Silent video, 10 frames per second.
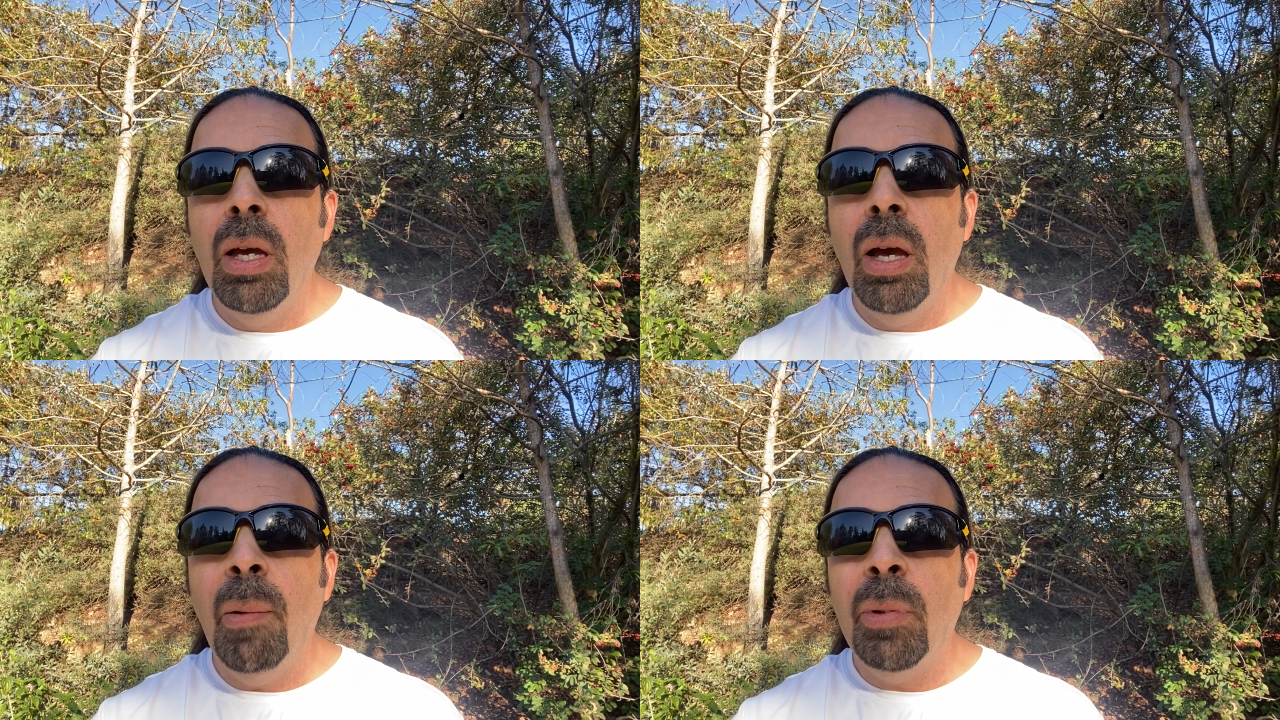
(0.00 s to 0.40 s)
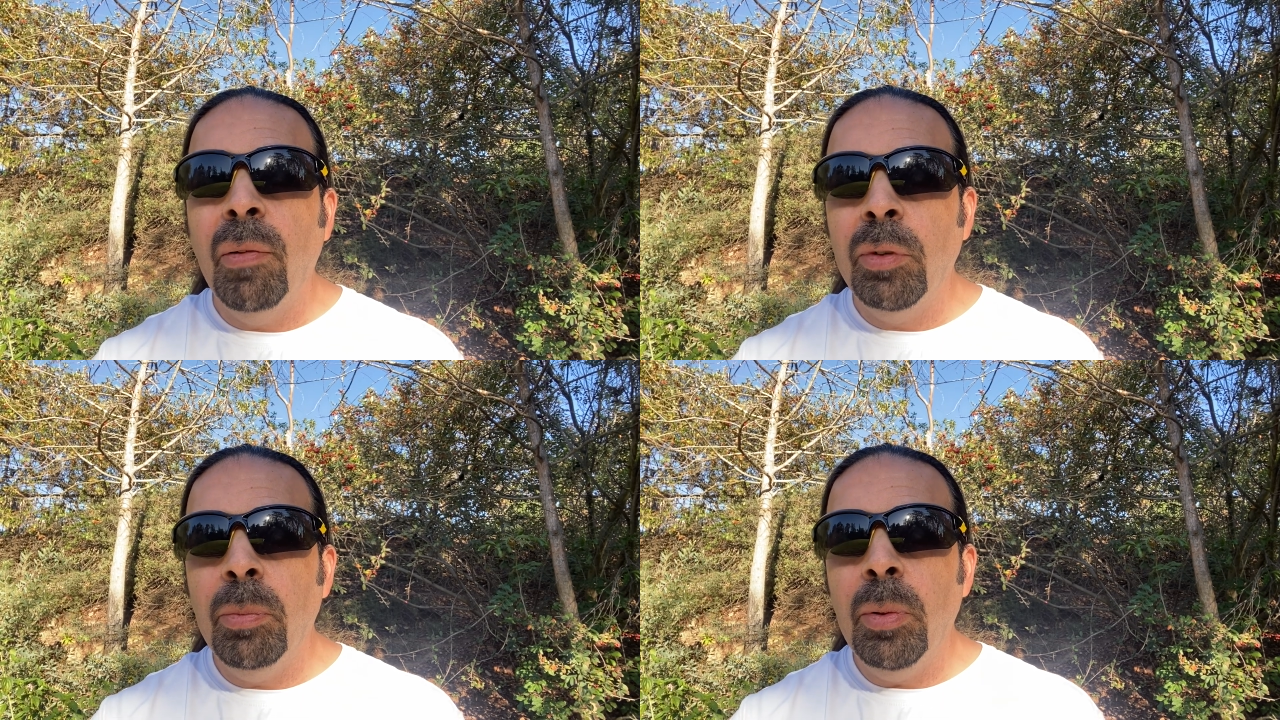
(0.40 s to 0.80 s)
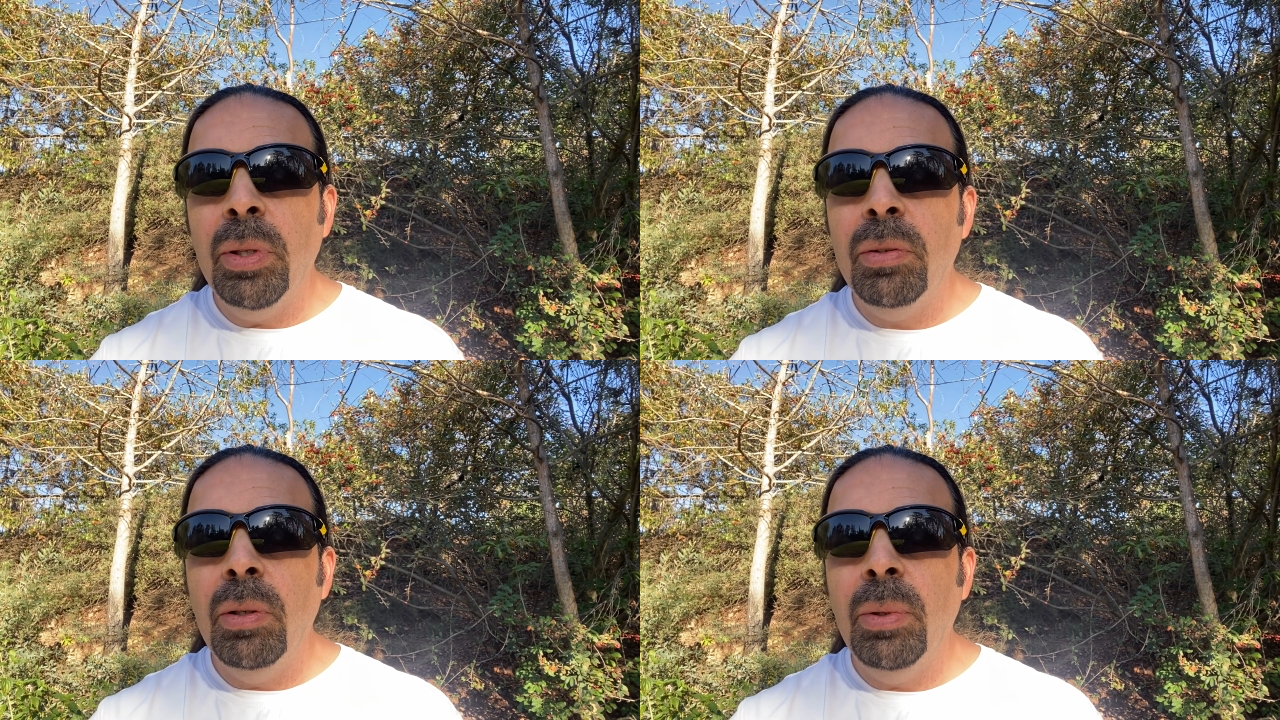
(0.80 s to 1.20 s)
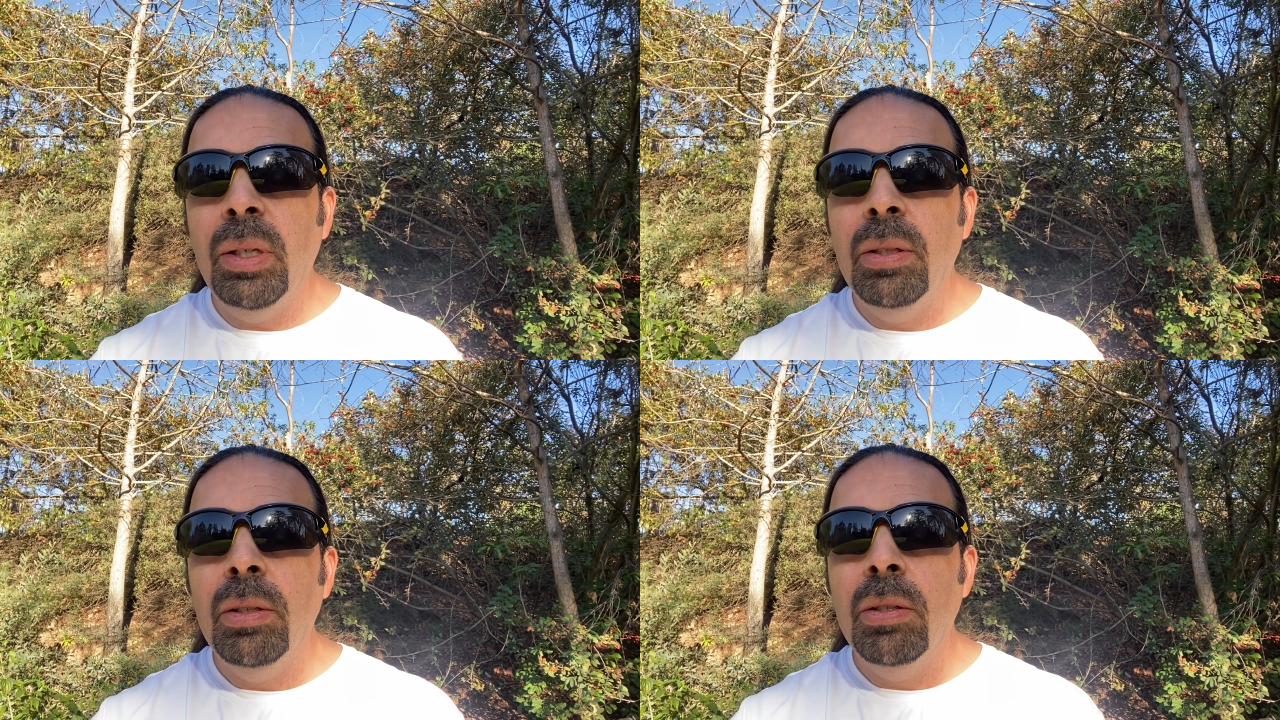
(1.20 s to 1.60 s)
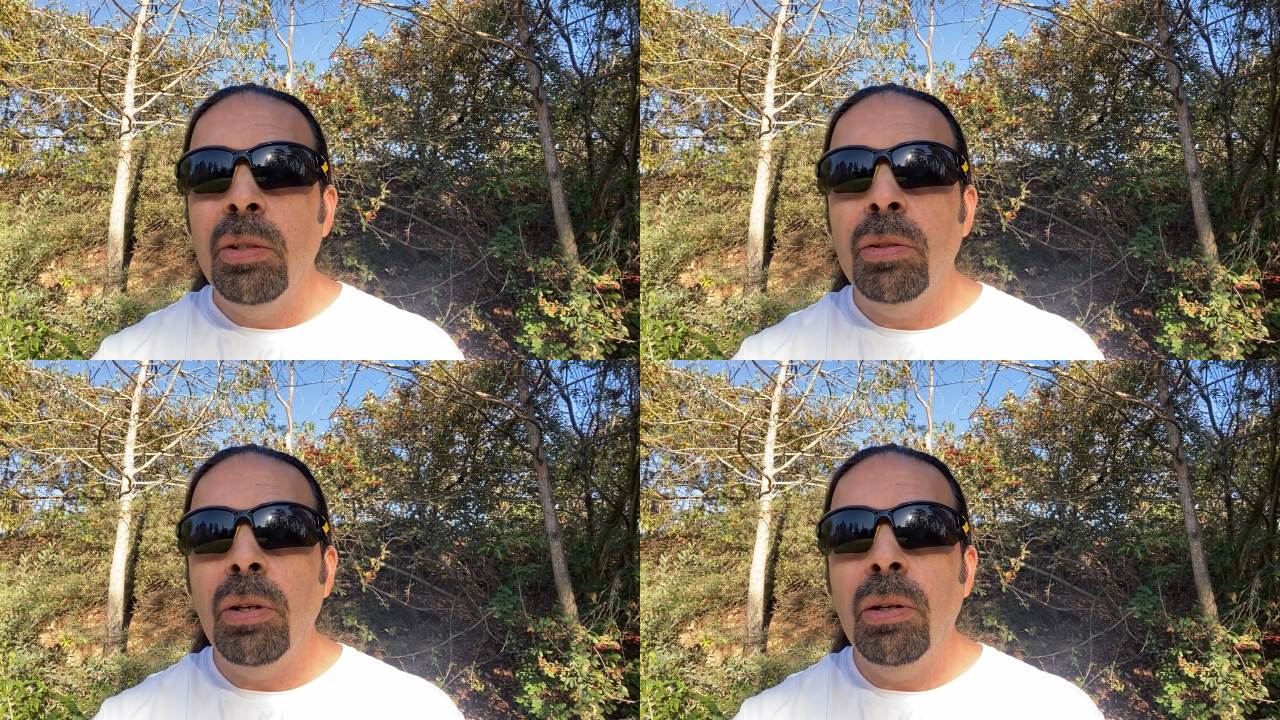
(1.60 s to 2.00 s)
I'm comfortable with doing.
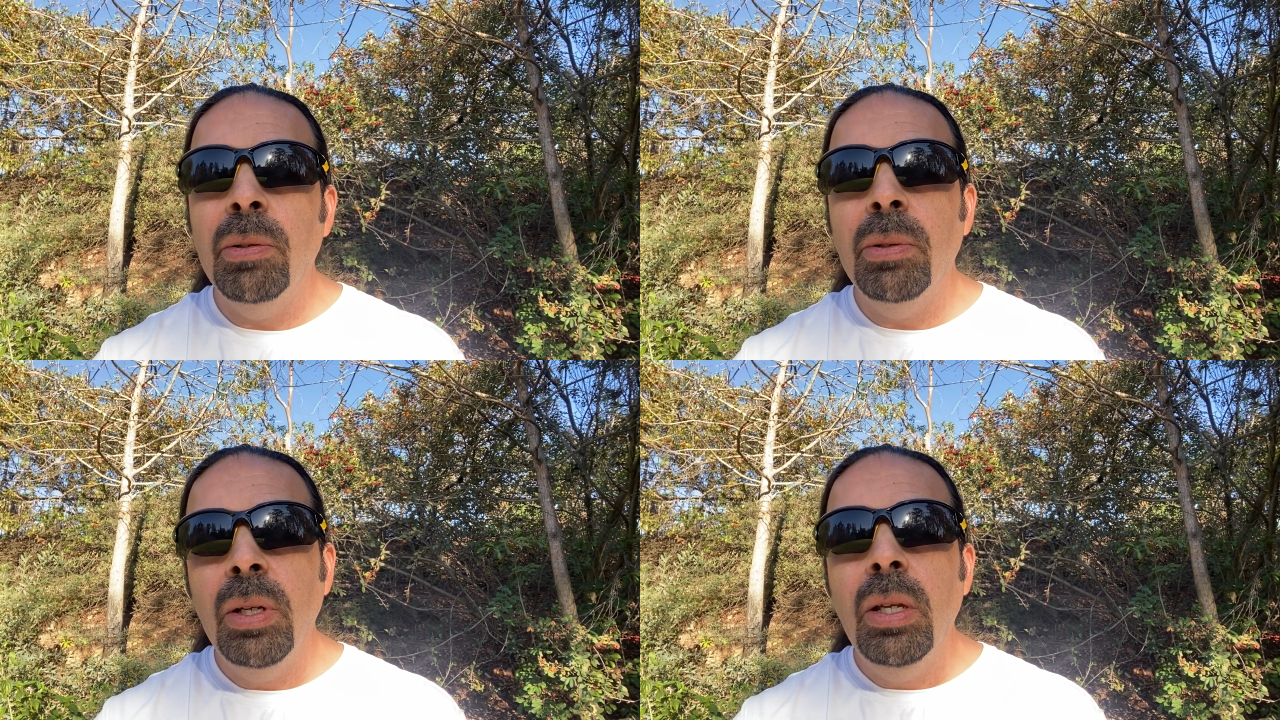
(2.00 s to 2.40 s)
So,